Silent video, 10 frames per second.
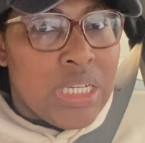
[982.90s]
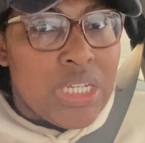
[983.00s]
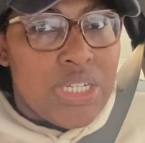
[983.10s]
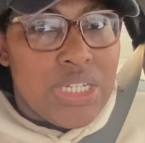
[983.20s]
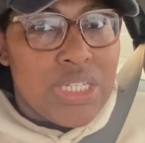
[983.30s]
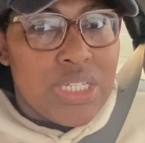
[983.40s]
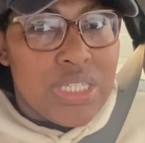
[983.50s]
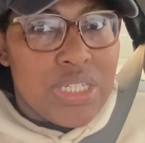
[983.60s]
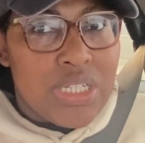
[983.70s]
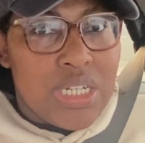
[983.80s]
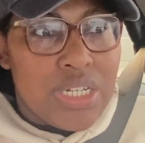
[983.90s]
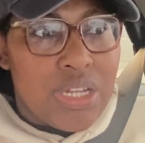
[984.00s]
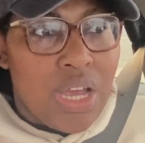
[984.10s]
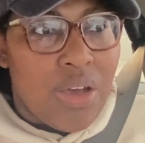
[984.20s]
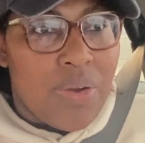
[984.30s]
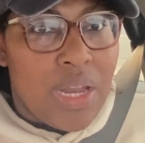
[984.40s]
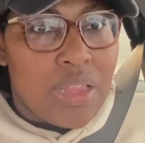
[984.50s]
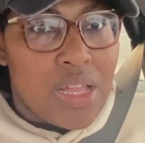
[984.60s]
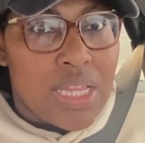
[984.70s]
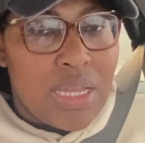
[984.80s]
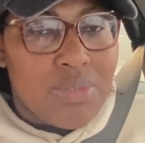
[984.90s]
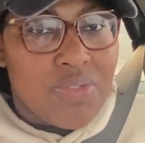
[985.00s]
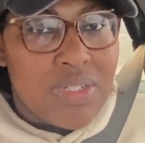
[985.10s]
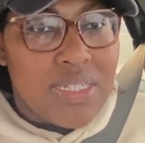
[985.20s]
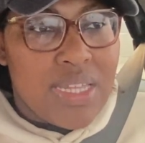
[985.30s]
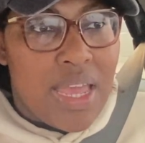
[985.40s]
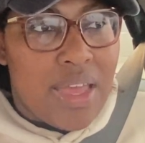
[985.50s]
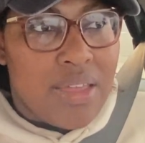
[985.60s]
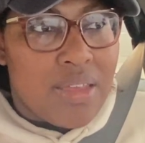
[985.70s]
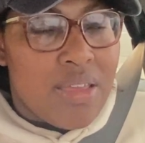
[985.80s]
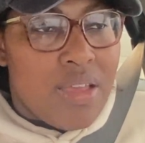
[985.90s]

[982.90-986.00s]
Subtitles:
And she didn't know. And I thought that was really sad.